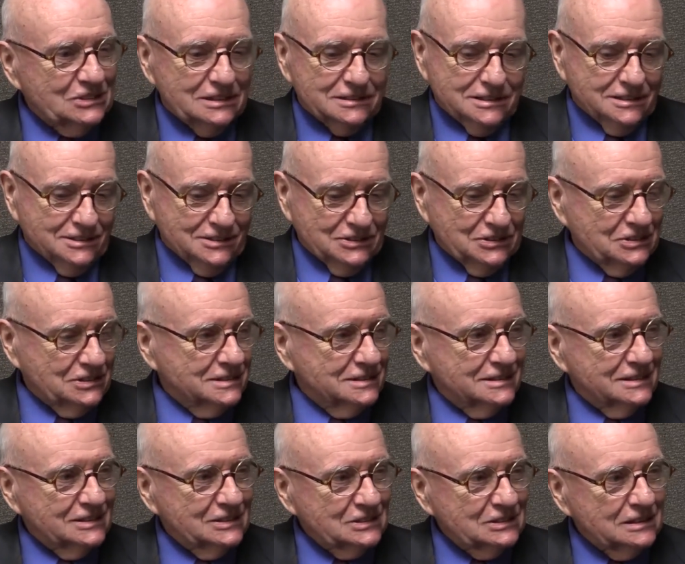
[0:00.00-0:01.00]
It's
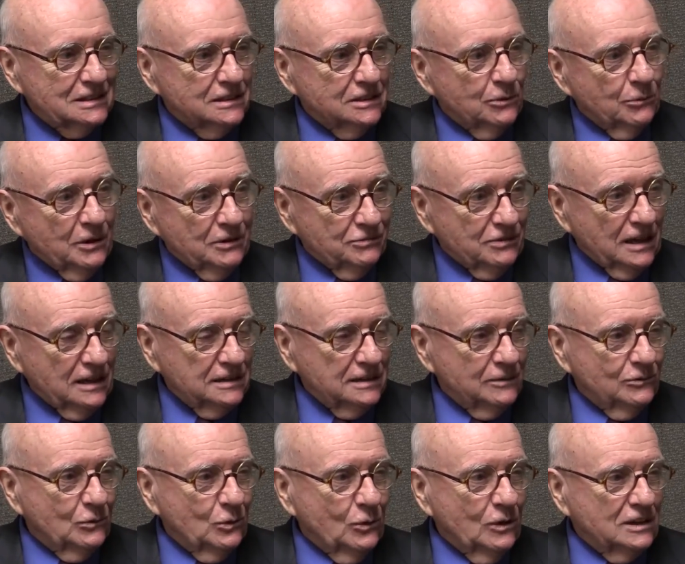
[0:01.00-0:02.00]
and the
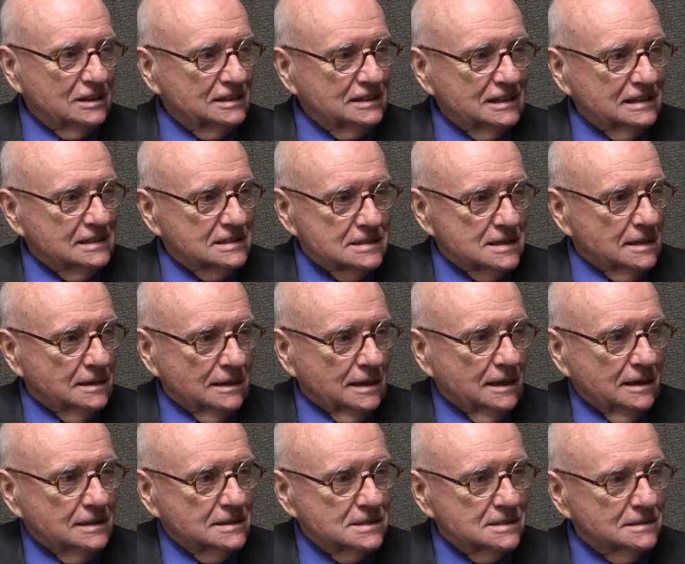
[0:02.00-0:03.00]
reflective qualities of
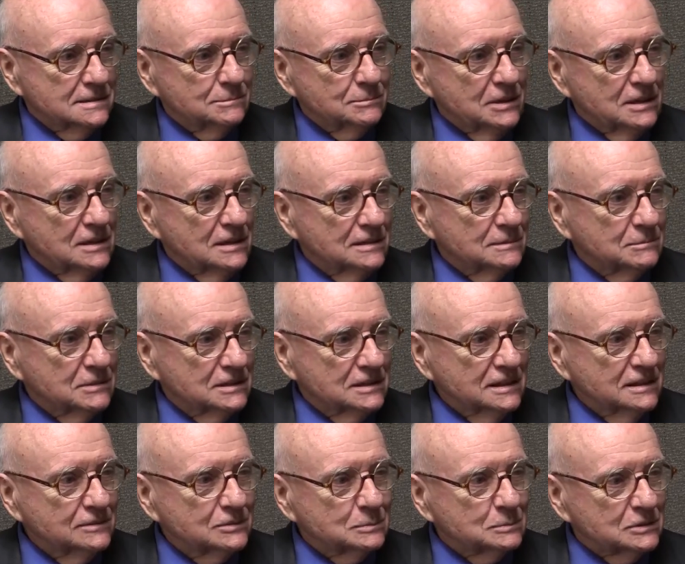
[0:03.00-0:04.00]
glass can be
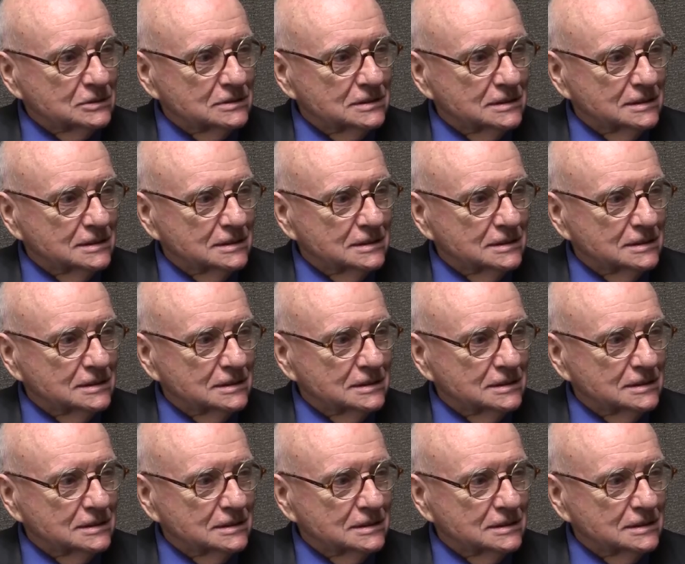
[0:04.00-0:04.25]
unbelievable.